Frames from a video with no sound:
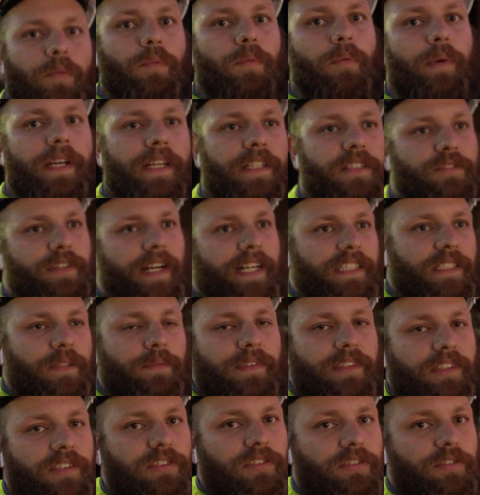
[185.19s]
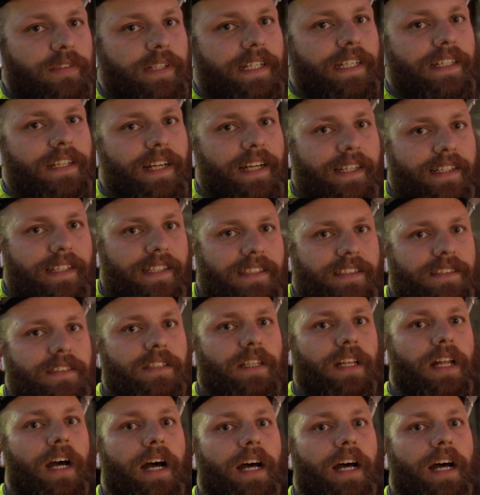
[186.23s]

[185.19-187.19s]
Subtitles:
When interacting with a screen like this,